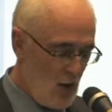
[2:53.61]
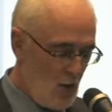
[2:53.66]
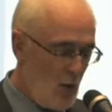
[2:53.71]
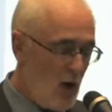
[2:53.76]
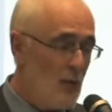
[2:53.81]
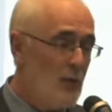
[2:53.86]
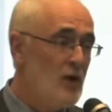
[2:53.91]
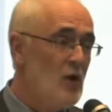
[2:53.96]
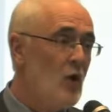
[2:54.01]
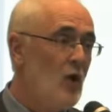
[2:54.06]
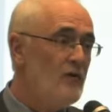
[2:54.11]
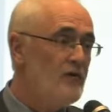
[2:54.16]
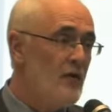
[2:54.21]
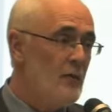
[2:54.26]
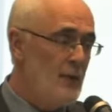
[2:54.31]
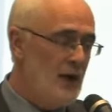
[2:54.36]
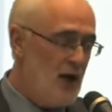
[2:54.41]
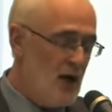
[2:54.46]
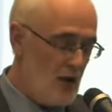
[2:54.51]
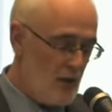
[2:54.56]
Where we go
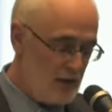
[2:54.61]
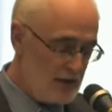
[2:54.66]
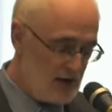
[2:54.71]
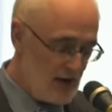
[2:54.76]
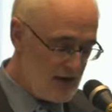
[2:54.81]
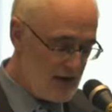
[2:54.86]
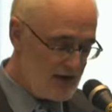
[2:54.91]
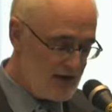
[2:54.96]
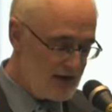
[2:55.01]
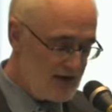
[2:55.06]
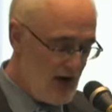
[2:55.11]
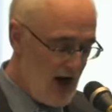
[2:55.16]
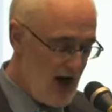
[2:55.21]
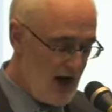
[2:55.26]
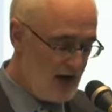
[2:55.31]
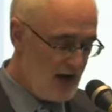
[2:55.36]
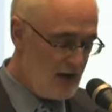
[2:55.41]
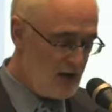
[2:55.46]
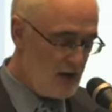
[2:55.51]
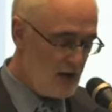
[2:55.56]
from here is
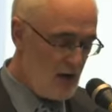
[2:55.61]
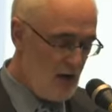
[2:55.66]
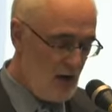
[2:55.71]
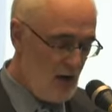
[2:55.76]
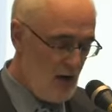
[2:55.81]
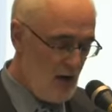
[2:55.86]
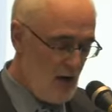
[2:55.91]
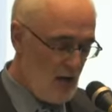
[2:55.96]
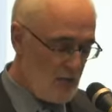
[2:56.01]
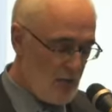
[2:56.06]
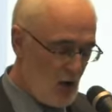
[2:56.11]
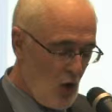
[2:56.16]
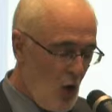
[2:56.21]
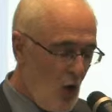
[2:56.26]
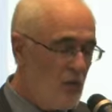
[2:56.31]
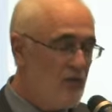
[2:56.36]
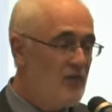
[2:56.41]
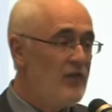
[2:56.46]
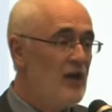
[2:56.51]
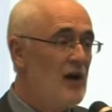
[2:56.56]
undecided, but
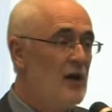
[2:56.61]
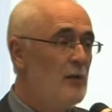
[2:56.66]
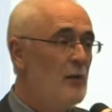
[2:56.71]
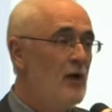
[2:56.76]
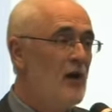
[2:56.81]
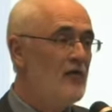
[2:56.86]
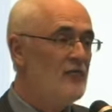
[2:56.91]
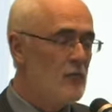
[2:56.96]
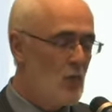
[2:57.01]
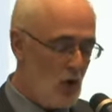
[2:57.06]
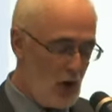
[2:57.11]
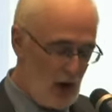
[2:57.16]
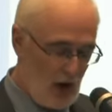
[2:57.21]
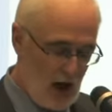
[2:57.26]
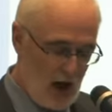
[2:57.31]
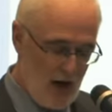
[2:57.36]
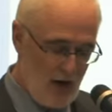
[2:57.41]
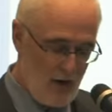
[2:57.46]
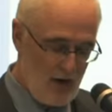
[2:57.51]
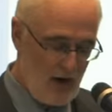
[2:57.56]
hopefully we'll have more
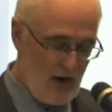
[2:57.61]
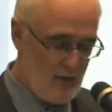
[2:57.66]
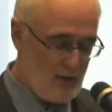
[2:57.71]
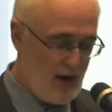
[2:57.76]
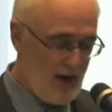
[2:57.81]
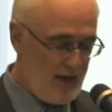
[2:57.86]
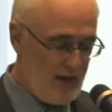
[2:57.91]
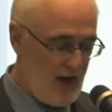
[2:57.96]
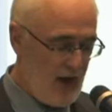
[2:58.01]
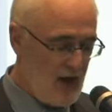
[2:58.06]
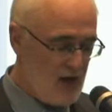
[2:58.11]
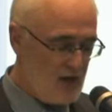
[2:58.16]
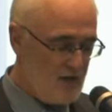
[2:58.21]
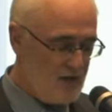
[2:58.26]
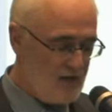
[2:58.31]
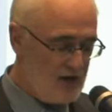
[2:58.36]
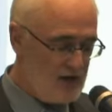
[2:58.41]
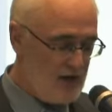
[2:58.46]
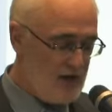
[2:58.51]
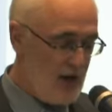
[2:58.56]
clarity by the end
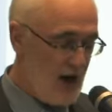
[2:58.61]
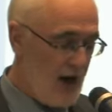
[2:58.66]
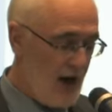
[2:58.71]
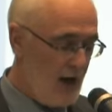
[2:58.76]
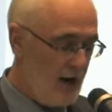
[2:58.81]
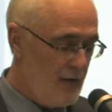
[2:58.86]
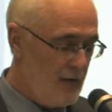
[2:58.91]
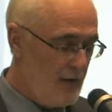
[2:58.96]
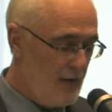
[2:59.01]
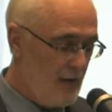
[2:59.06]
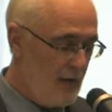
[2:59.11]
of today.